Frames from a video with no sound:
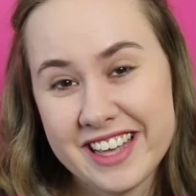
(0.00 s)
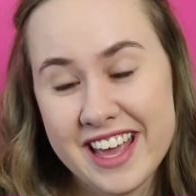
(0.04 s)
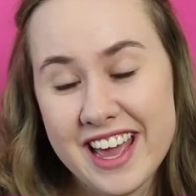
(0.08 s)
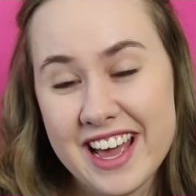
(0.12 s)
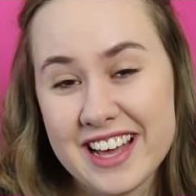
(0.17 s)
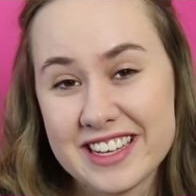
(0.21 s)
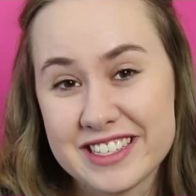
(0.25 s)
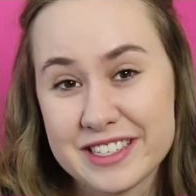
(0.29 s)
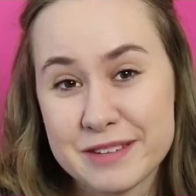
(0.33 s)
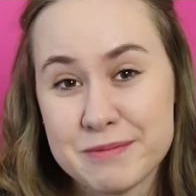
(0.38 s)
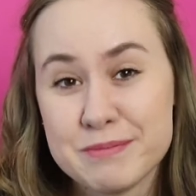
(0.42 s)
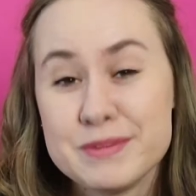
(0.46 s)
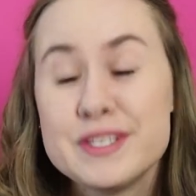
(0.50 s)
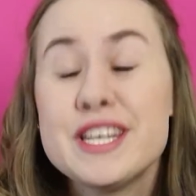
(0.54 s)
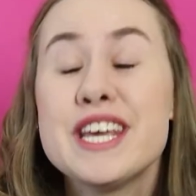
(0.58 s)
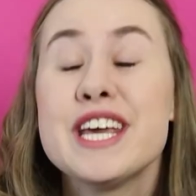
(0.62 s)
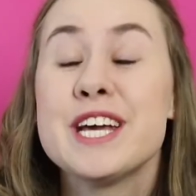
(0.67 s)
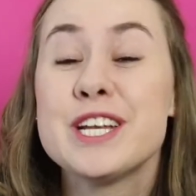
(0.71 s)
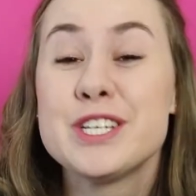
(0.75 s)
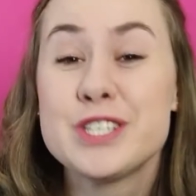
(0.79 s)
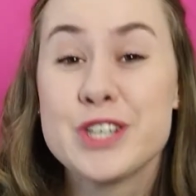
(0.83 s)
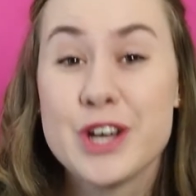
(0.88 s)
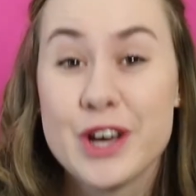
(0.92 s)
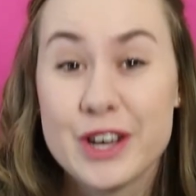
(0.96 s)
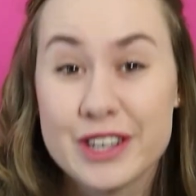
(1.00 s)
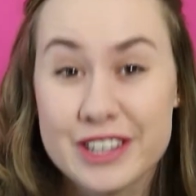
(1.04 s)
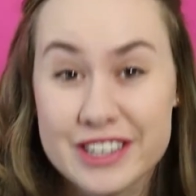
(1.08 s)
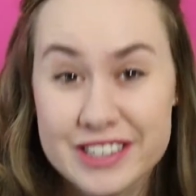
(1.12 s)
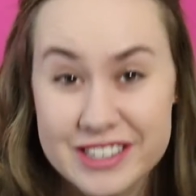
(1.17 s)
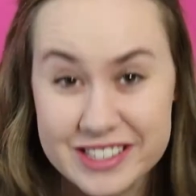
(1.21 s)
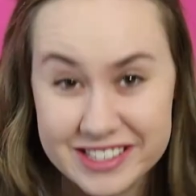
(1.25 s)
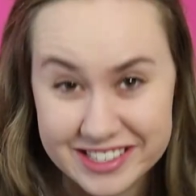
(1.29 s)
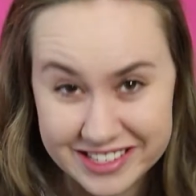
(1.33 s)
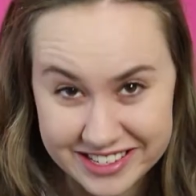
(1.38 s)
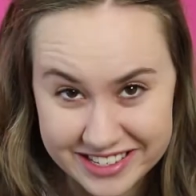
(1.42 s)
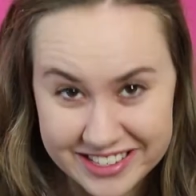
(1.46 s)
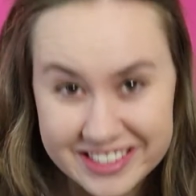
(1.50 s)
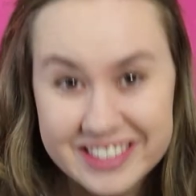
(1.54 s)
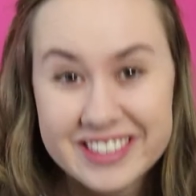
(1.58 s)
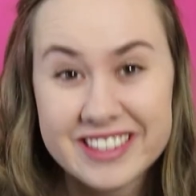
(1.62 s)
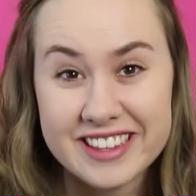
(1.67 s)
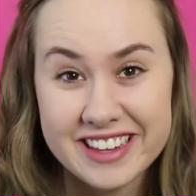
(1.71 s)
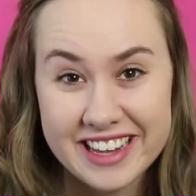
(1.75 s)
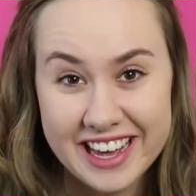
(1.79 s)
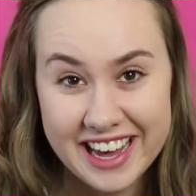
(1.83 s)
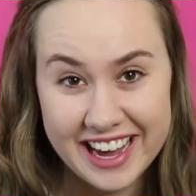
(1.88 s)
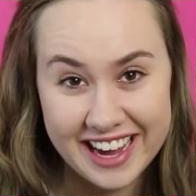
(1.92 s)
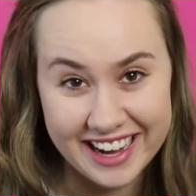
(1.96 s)
Yeah, some tear jerkers
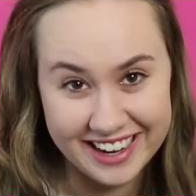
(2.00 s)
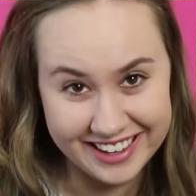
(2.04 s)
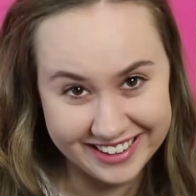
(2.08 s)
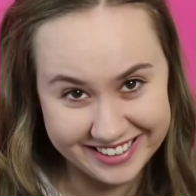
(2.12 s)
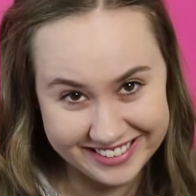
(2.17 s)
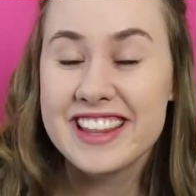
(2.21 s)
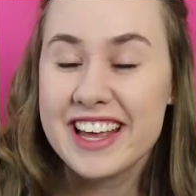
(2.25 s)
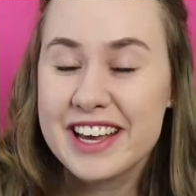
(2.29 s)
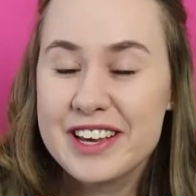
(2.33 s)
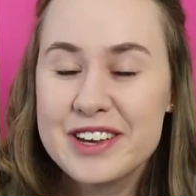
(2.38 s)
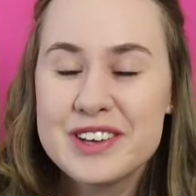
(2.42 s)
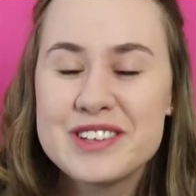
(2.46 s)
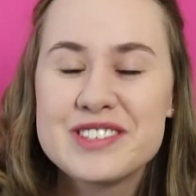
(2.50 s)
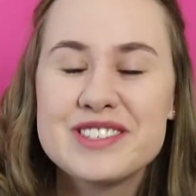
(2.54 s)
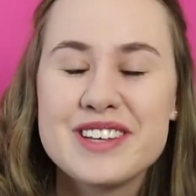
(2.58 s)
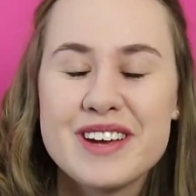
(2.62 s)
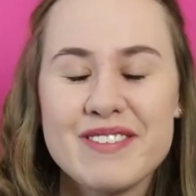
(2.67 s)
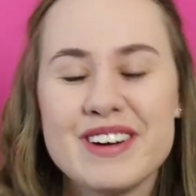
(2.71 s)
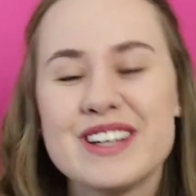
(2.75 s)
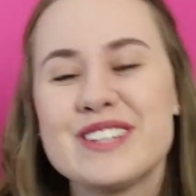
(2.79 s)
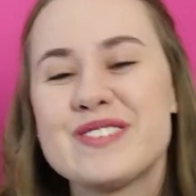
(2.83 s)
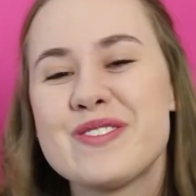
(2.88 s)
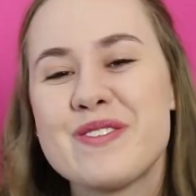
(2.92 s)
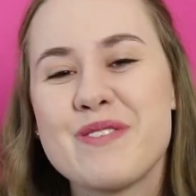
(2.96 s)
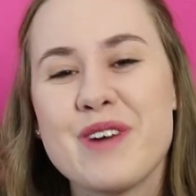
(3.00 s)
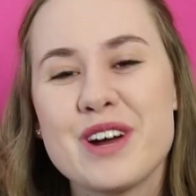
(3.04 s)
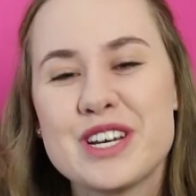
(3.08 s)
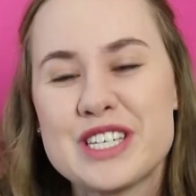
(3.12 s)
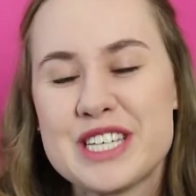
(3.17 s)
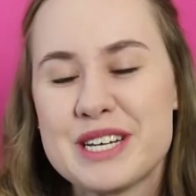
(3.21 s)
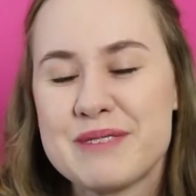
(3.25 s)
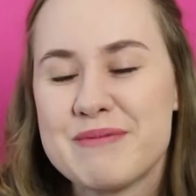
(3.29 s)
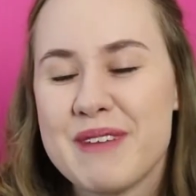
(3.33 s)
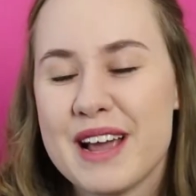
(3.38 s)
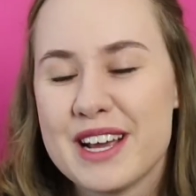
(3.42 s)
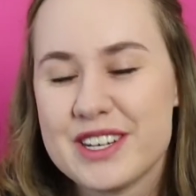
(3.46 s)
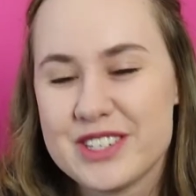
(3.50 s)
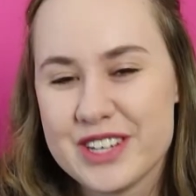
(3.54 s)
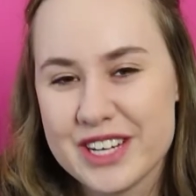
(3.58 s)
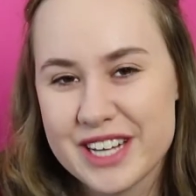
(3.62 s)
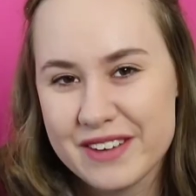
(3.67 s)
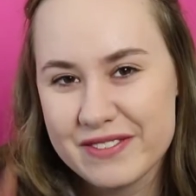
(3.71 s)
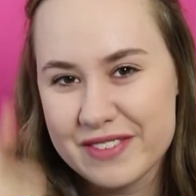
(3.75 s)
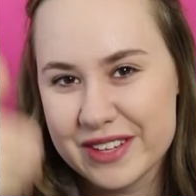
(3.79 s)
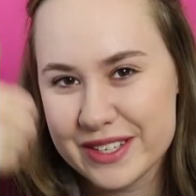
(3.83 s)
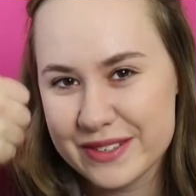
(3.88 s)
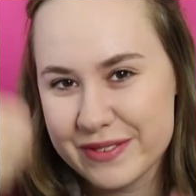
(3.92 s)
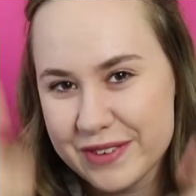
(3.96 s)
there. Thank you so much for watching. Make sure to
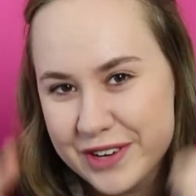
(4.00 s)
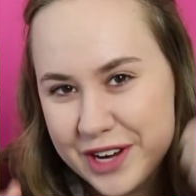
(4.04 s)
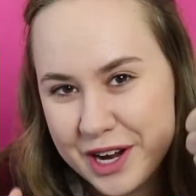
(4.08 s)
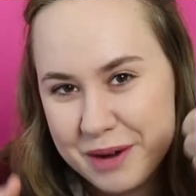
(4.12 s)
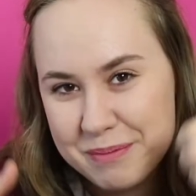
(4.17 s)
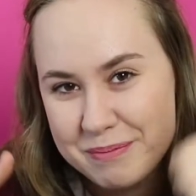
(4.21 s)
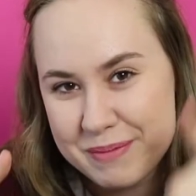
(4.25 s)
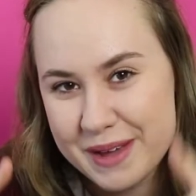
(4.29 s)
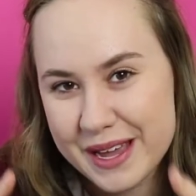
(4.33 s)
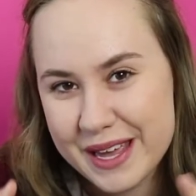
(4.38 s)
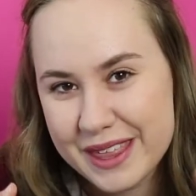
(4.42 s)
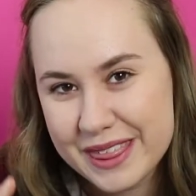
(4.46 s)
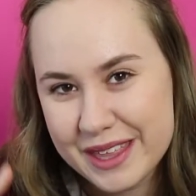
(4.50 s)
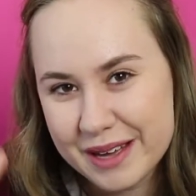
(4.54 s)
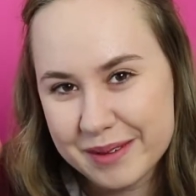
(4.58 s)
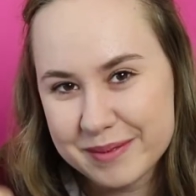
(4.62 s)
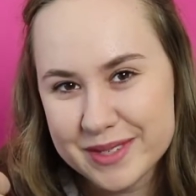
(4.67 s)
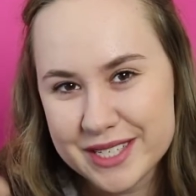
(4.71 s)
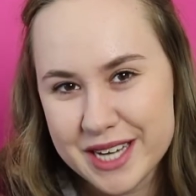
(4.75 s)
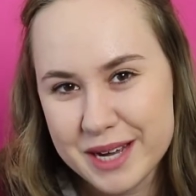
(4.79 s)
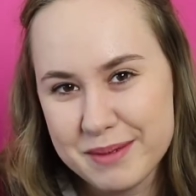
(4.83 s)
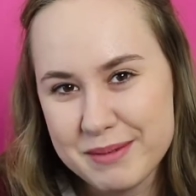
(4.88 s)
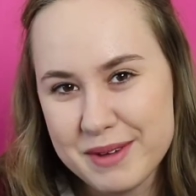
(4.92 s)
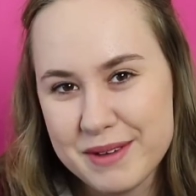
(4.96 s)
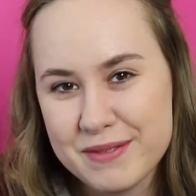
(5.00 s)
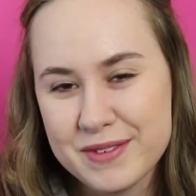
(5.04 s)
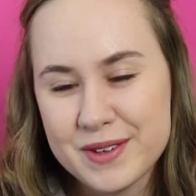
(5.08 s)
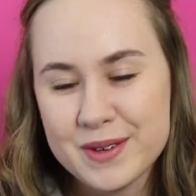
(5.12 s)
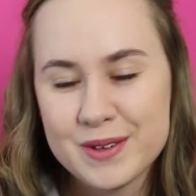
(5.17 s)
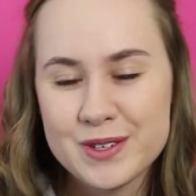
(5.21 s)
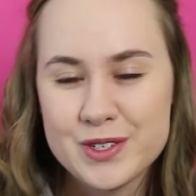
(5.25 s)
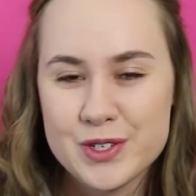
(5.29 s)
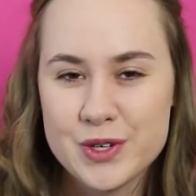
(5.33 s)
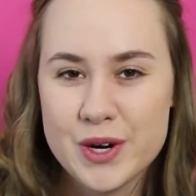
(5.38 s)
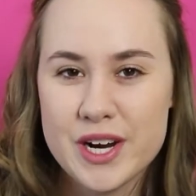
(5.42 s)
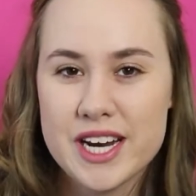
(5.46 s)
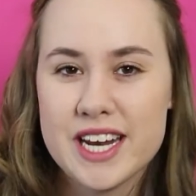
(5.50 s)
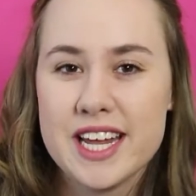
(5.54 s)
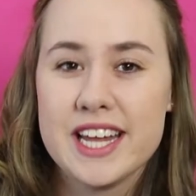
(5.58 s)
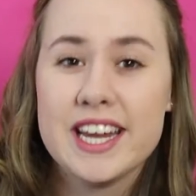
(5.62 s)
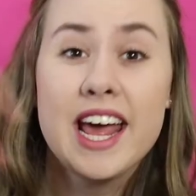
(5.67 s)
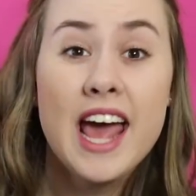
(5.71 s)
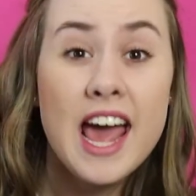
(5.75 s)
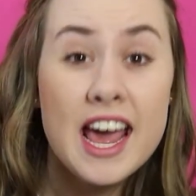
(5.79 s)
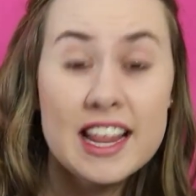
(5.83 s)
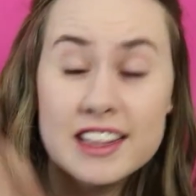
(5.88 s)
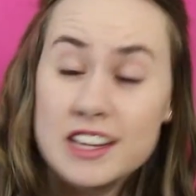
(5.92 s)
give this video a big thumbs up if you enjoyed it.